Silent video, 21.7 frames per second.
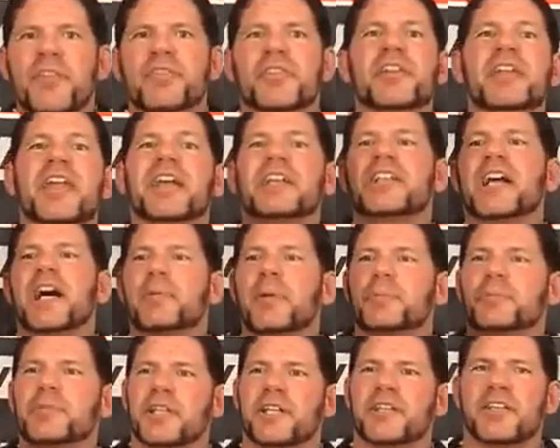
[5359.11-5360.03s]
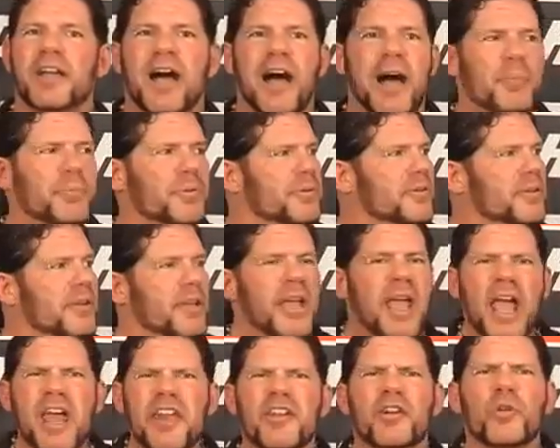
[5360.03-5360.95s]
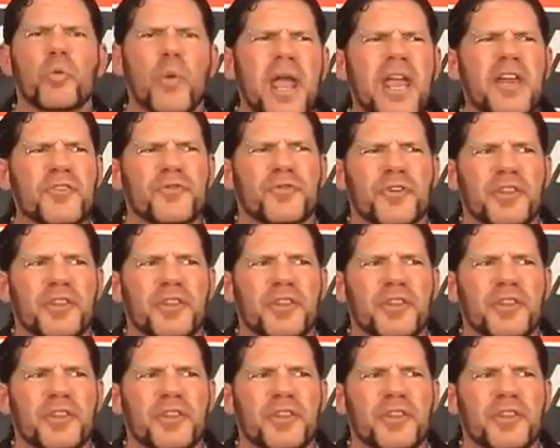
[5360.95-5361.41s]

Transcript: Then they climb up to the top, and they're waiting